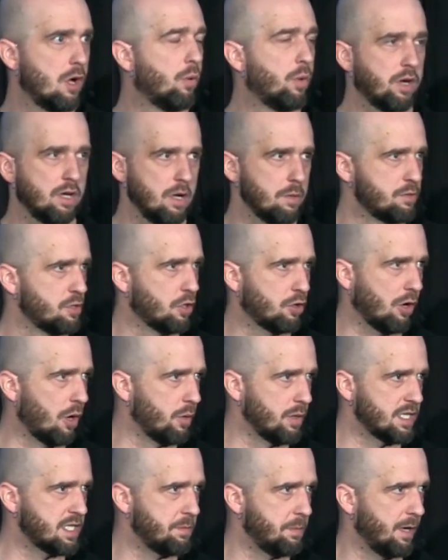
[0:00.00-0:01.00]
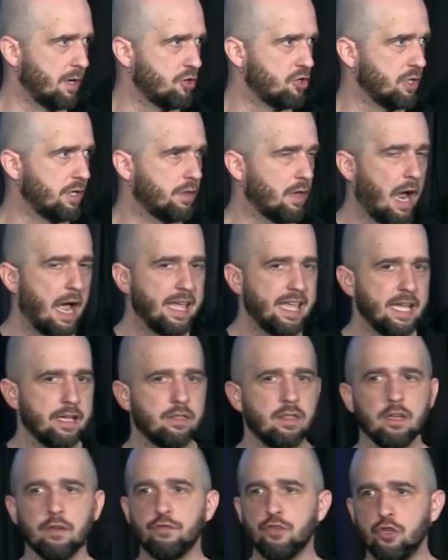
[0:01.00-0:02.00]
When it comes to growing spiritually, I can't
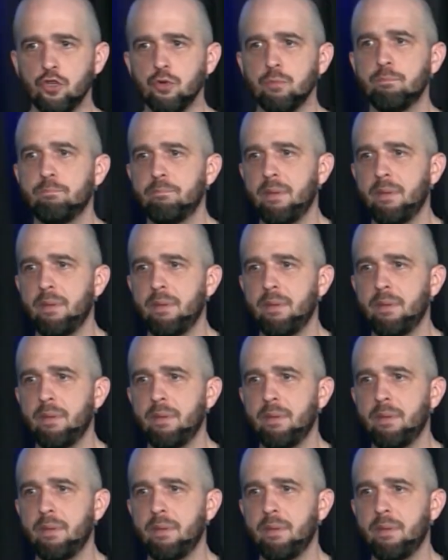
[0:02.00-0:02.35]
think of two